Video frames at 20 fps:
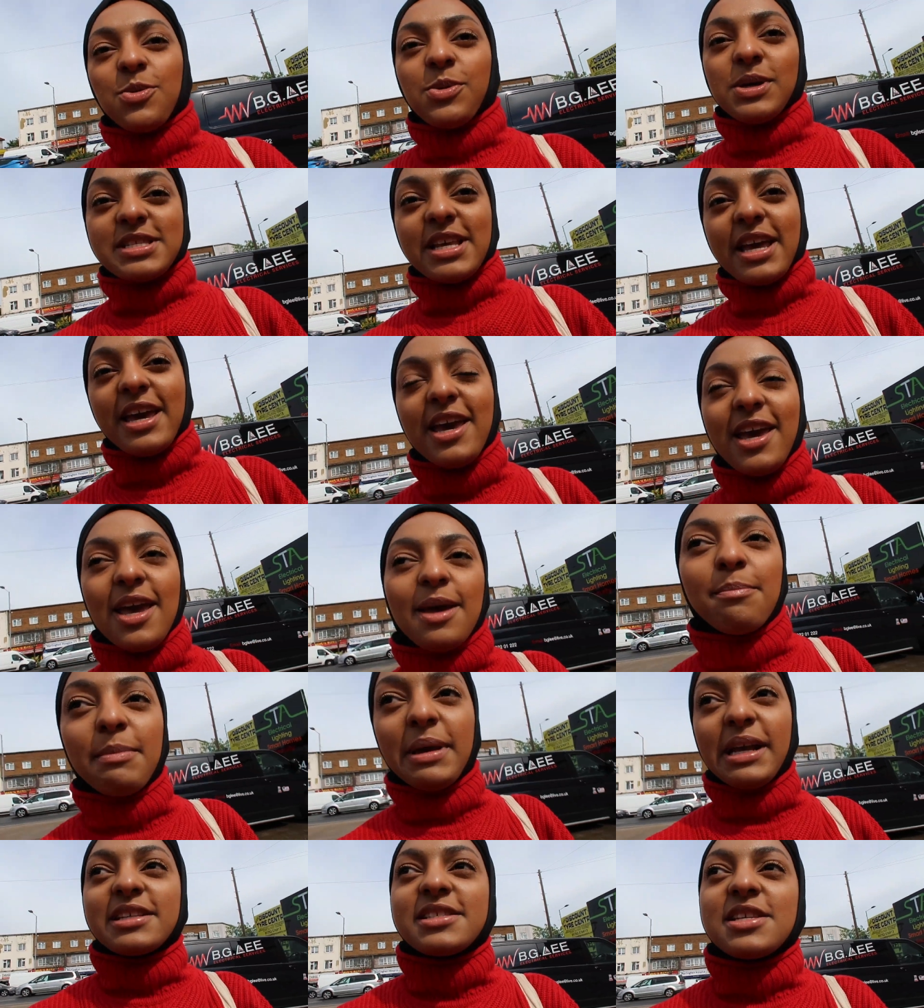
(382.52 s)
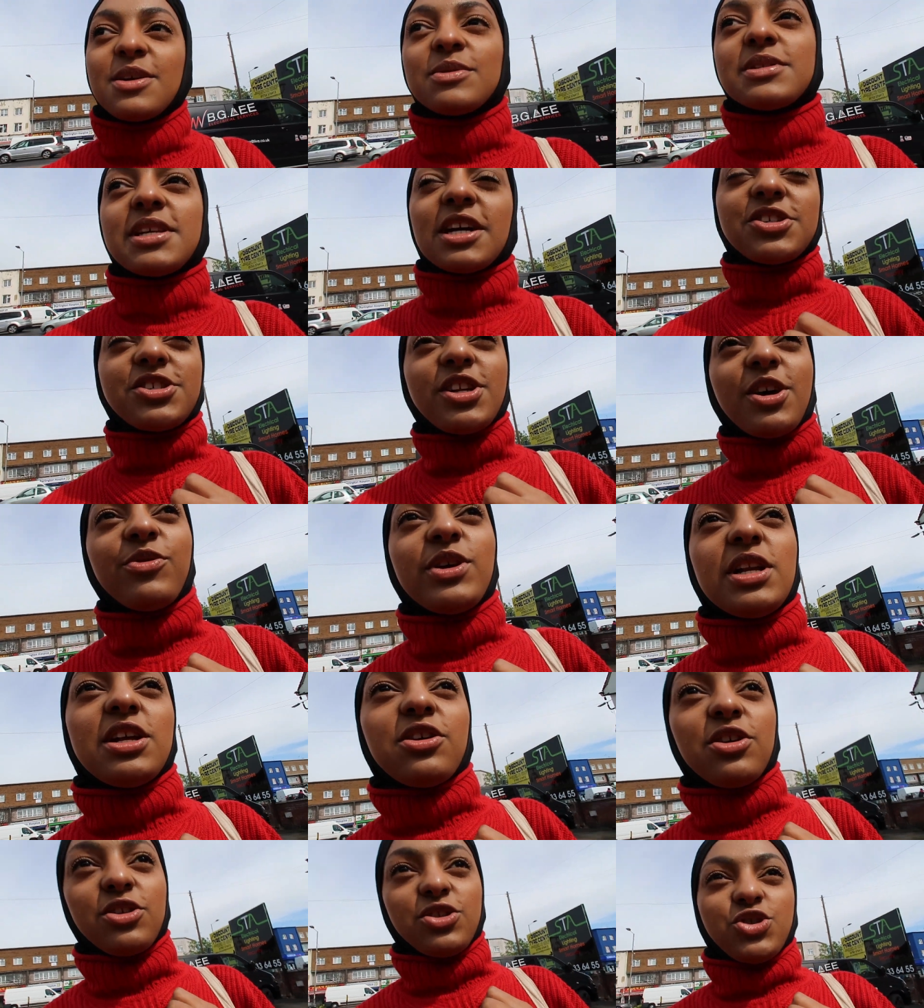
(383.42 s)
always a hit and miss. It was actually a
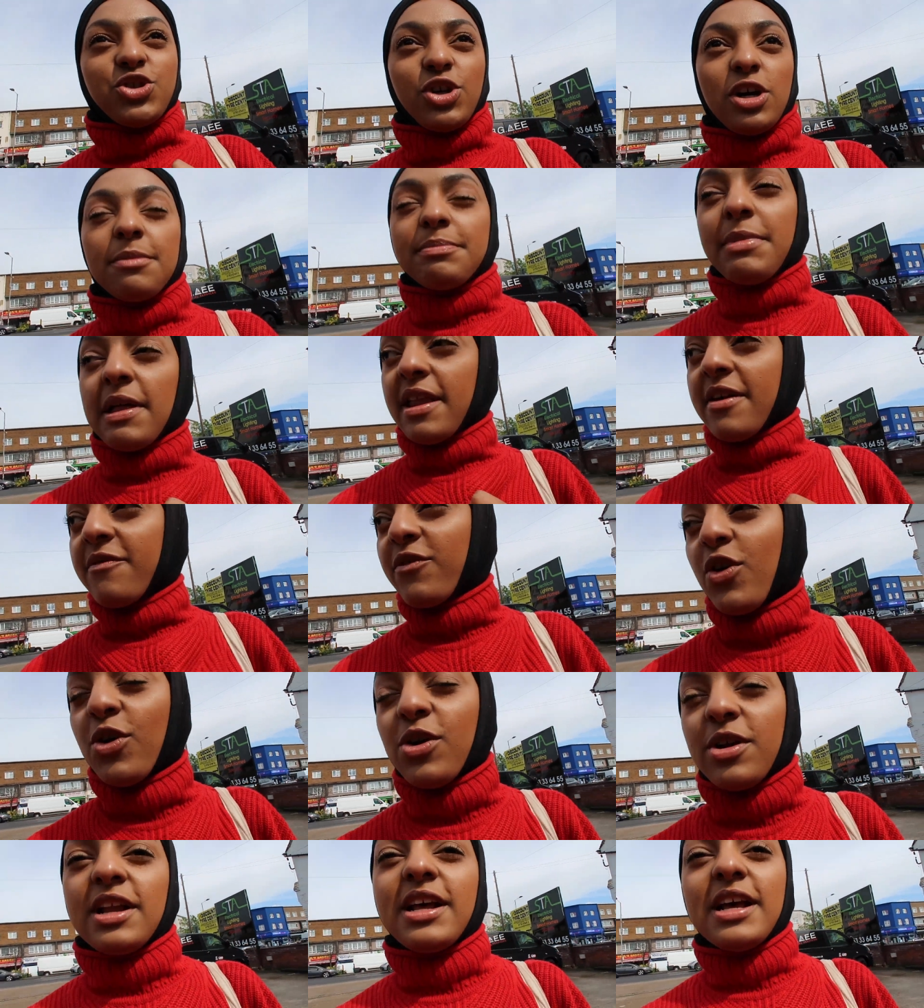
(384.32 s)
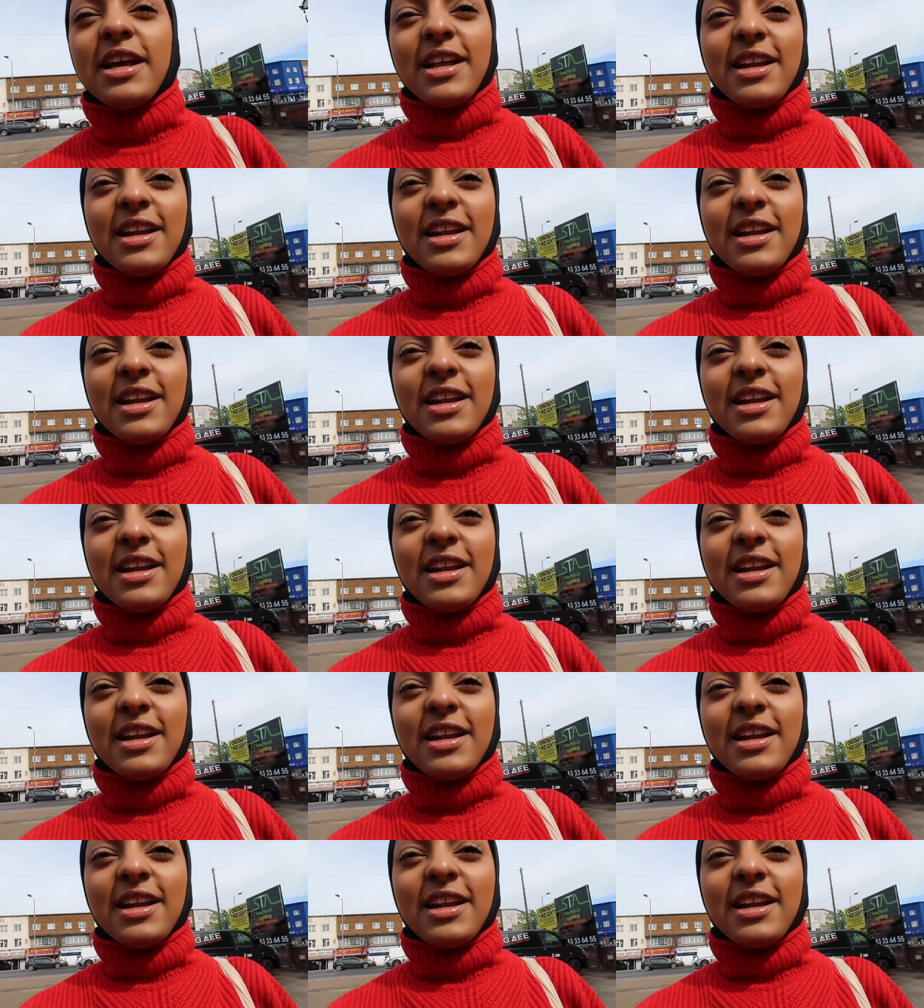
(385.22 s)
really good shop that they've got.